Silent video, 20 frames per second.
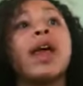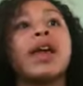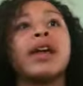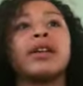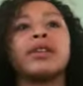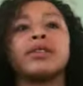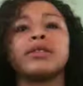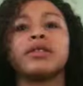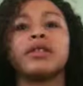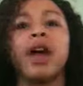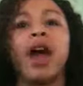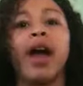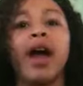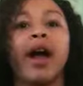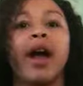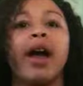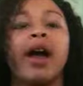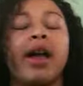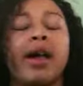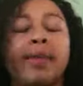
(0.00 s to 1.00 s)
and
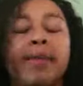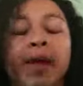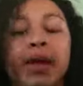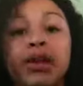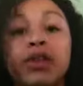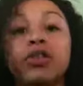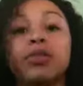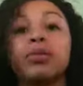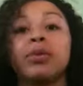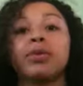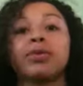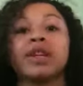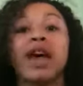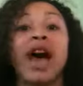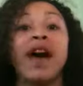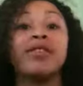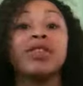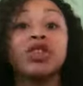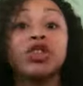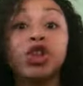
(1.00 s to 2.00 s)
I am eligible to
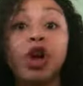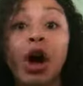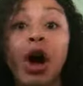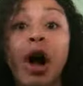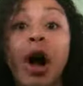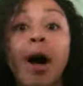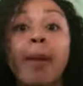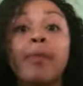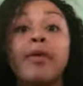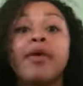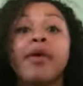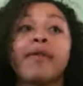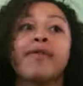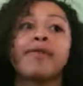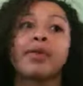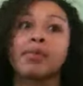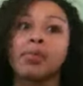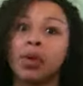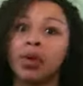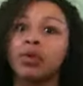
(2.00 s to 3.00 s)
have a job
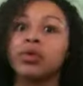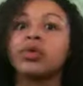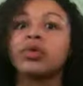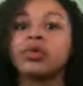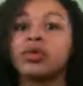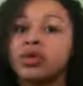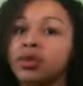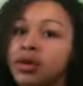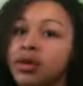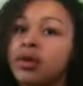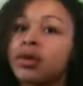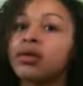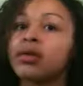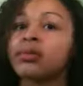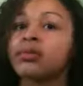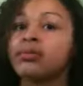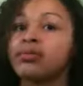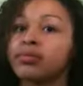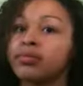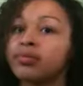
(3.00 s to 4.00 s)
for most
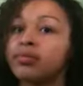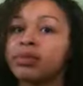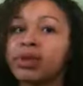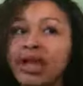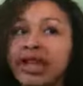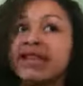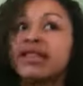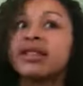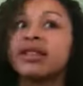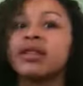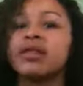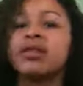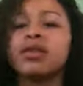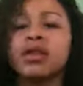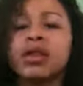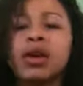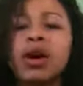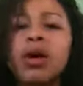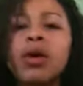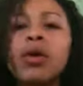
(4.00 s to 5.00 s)
places,
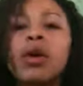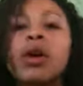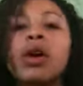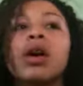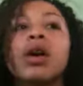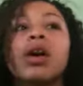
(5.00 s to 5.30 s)
you know.